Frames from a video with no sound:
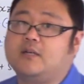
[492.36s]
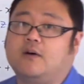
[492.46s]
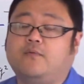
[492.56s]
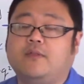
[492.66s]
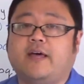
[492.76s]

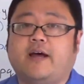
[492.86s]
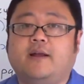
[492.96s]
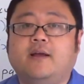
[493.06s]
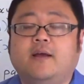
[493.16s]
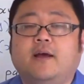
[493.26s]
yourself with
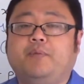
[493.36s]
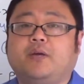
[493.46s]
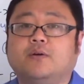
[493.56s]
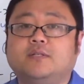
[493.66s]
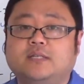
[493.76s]
that,
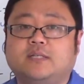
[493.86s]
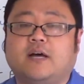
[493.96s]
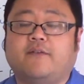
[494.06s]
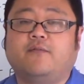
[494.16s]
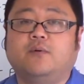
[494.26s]
because this
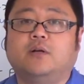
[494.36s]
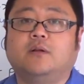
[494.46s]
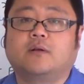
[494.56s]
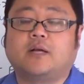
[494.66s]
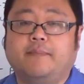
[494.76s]
stuff
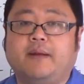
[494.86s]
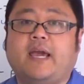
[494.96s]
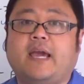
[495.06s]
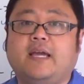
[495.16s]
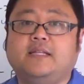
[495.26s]
will come in
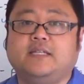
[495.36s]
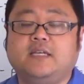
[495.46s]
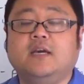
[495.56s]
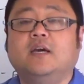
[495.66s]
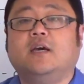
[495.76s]

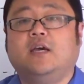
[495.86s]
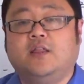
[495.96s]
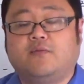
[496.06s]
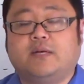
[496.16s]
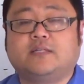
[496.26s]
handy
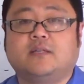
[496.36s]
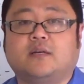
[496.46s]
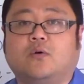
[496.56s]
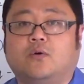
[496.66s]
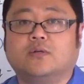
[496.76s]
in the rest of
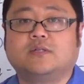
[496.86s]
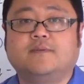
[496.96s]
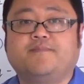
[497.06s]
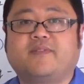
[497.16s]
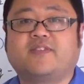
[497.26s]
the course.
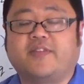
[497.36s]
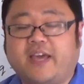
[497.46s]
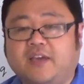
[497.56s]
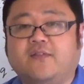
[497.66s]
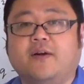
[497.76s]
So
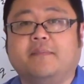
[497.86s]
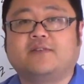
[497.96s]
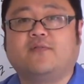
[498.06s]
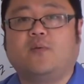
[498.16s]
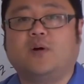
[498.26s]
thank you very
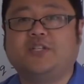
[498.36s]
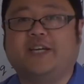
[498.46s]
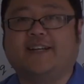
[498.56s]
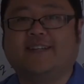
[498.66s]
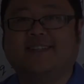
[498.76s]
much for
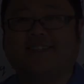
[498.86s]
watching.